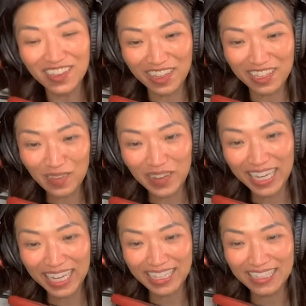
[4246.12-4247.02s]
this
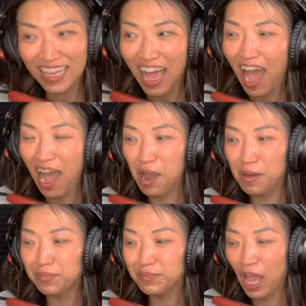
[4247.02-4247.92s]
one is,
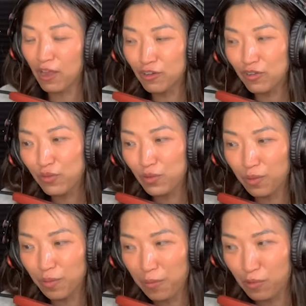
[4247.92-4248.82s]
I don't know if you
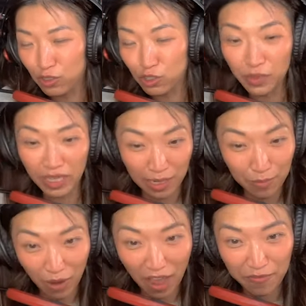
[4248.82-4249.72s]
remember doing
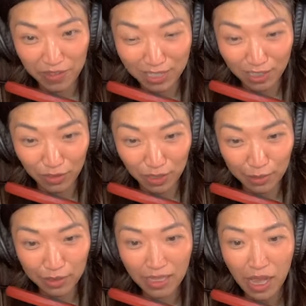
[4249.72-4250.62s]
improv
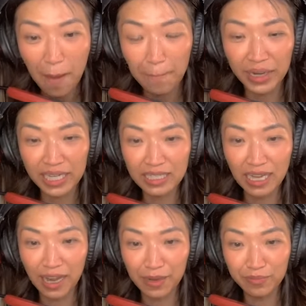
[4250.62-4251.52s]
festivals, but
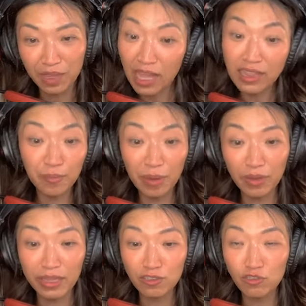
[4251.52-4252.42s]
by
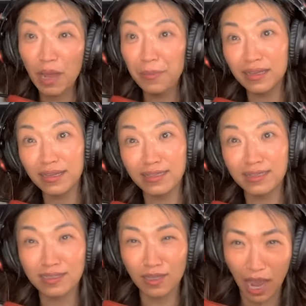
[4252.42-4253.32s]
the way, this trauma
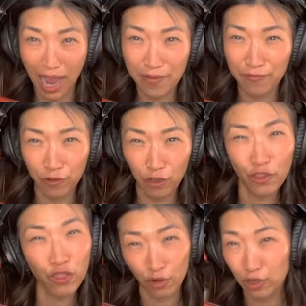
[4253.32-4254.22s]
is, I am
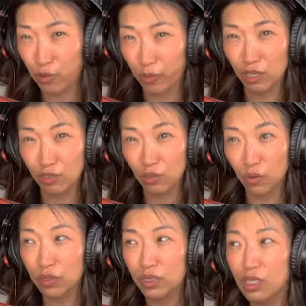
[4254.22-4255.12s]
fully 33 years
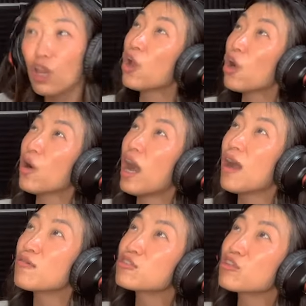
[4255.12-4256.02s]
old. No,
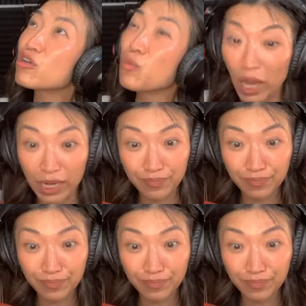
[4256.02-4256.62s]
I was 31.